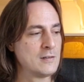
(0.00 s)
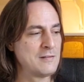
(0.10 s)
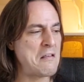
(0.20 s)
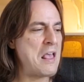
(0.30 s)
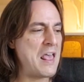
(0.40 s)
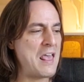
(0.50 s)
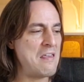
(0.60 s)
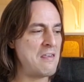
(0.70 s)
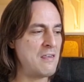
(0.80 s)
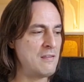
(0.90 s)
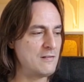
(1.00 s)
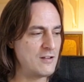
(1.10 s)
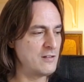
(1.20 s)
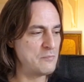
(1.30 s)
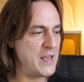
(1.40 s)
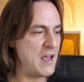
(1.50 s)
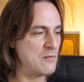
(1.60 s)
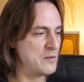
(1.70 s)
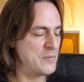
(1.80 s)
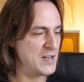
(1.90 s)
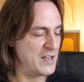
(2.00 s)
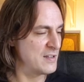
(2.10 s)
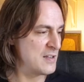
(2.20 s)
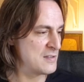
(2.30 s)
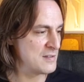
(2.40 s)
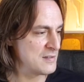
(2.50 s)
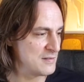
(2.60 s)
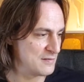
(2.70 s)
yeah, don't meow and be like this.